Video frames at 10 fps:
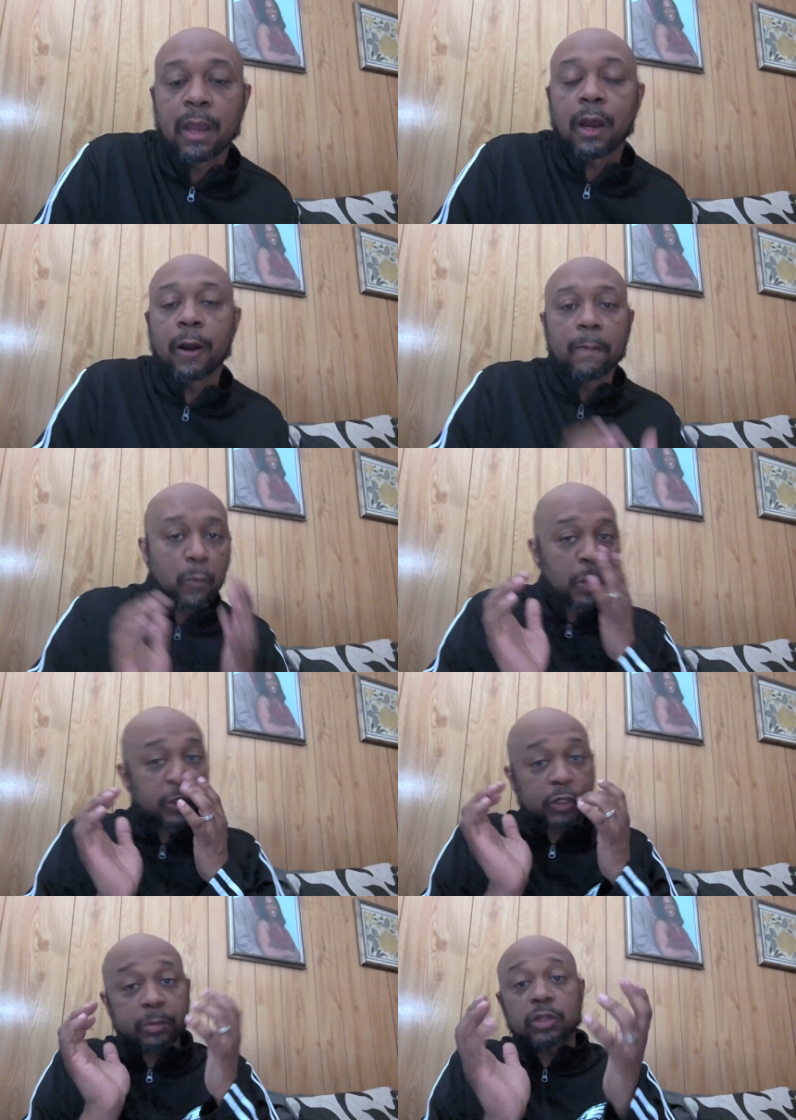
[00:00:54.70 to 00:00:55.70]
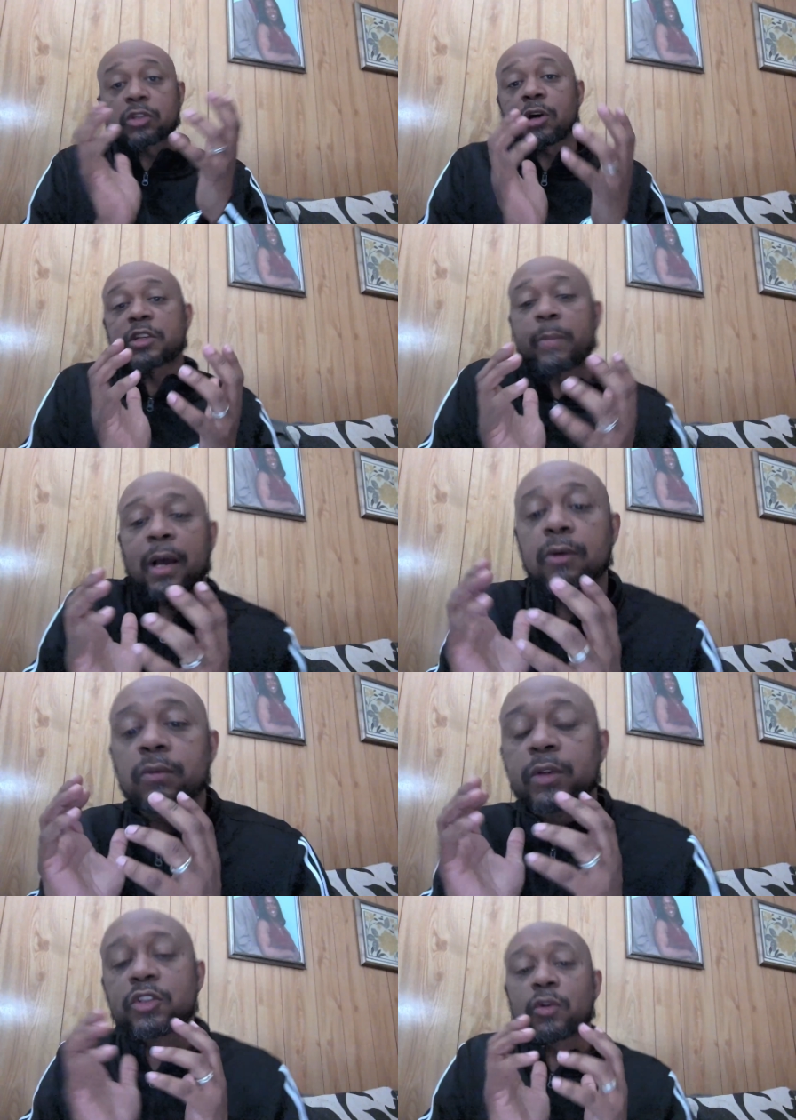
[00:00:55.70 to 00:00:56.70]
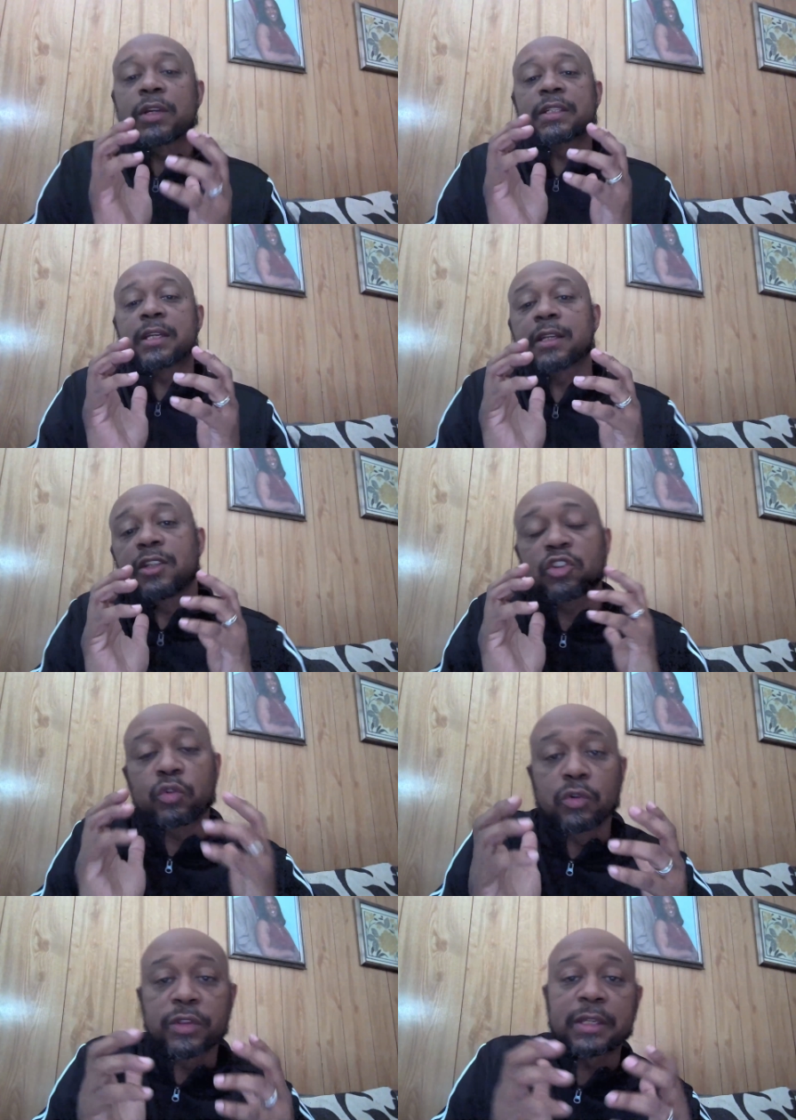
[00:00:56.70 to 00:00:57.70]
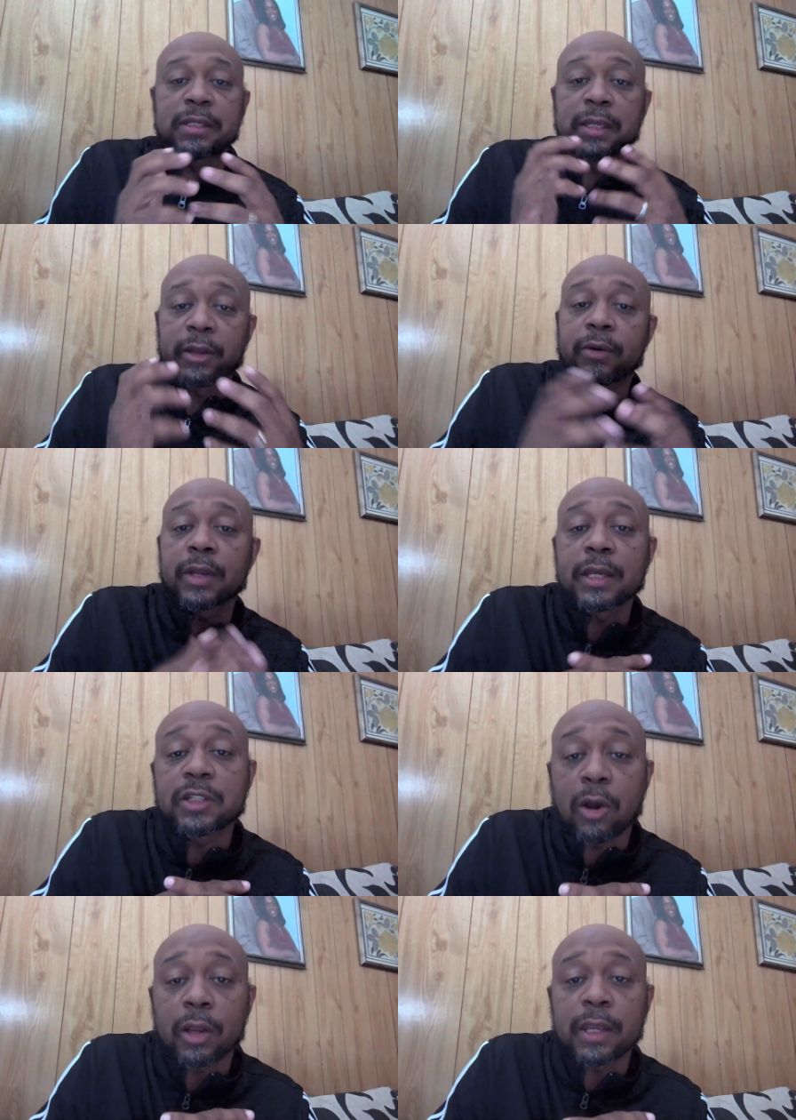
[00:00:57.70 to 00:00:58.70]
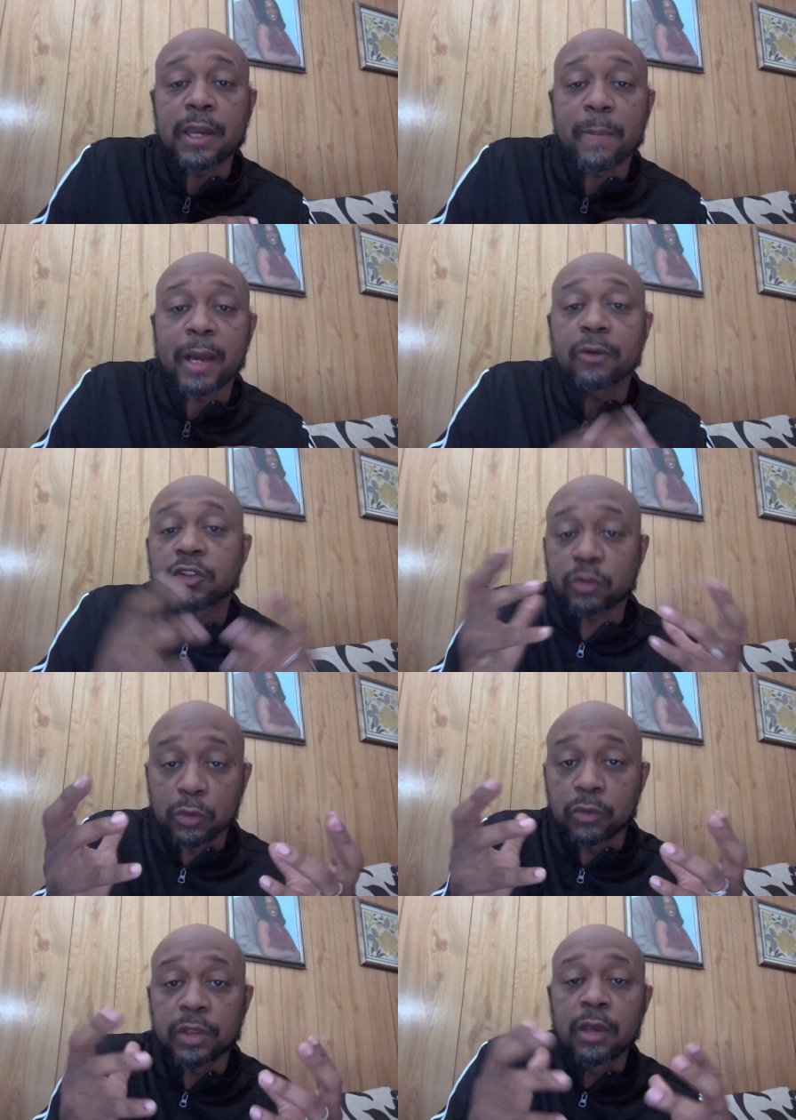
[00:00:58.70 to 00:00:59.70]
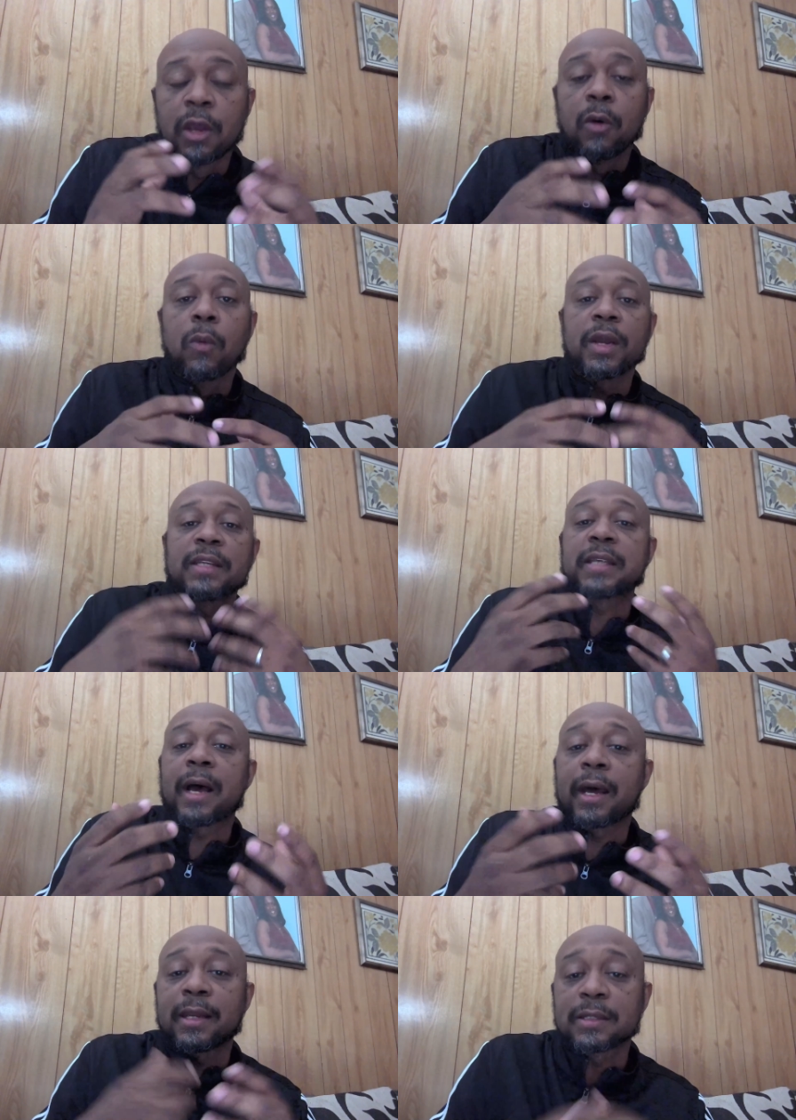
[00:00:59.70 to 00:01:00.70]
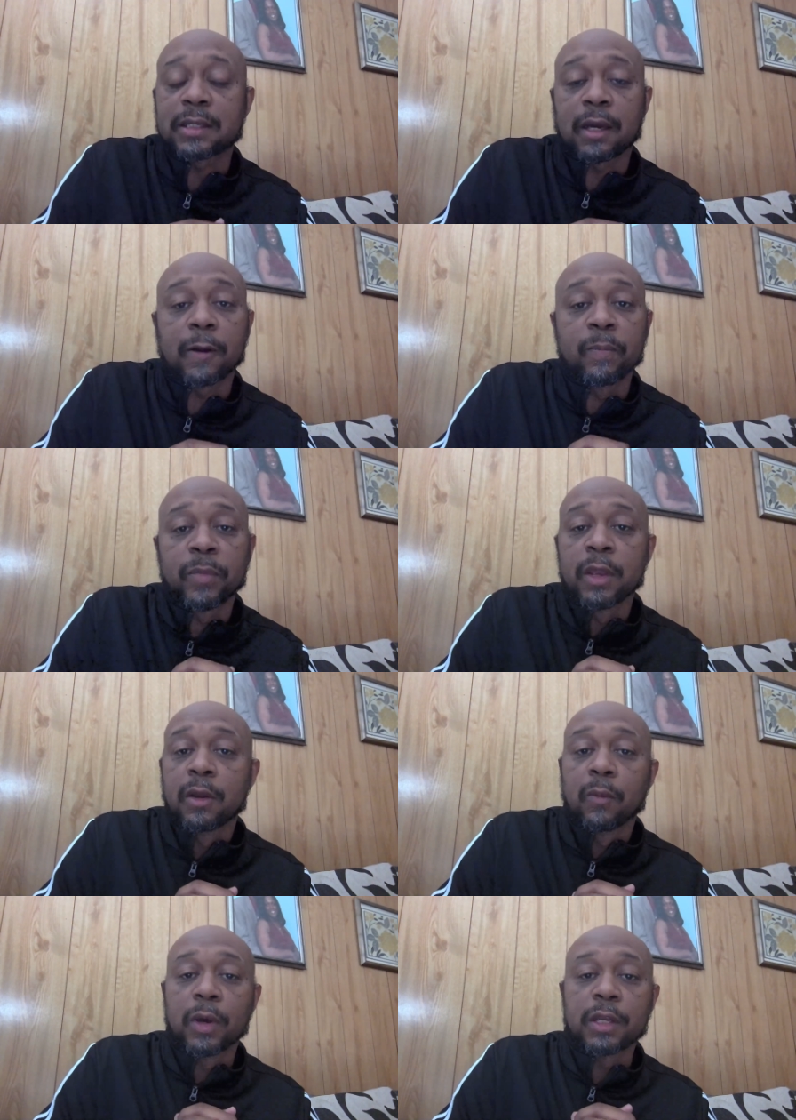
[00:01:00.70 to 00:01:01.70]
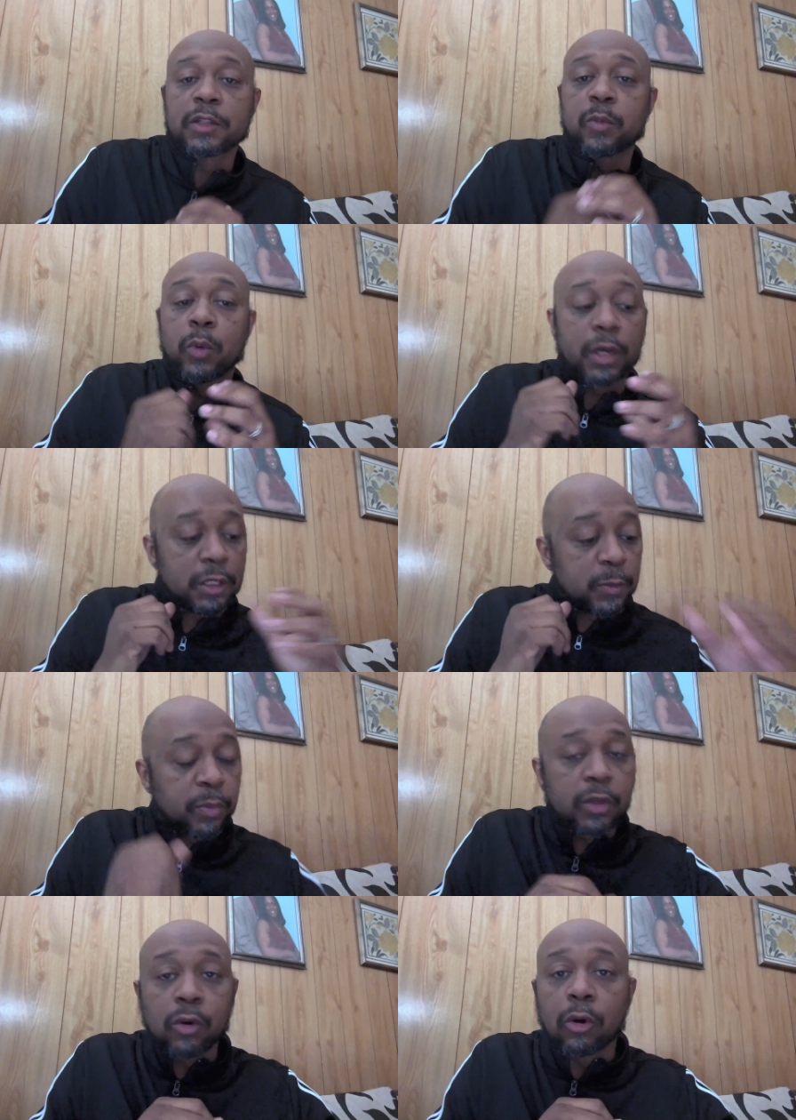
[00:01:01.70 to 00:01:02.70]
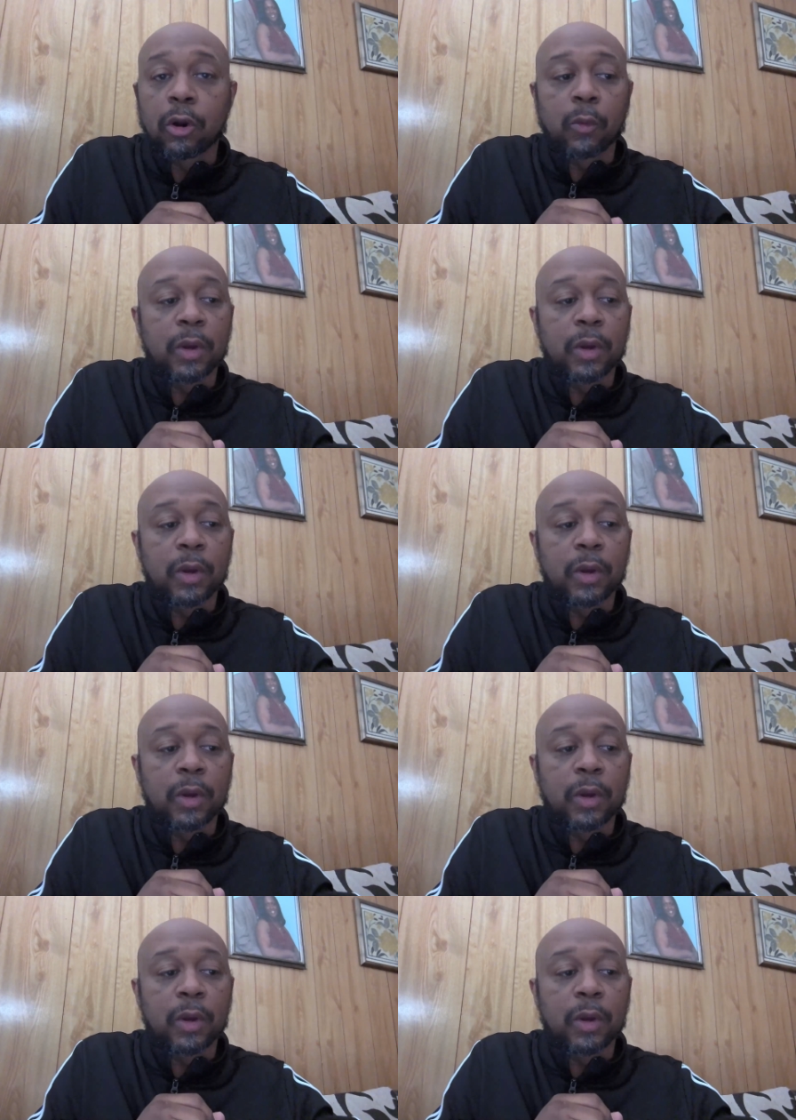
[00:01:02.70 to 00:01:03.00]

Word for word: Um, when the scripture talks about rejoicing in truth, it's literally talking about truth. What is honest? Um, what is what is pure?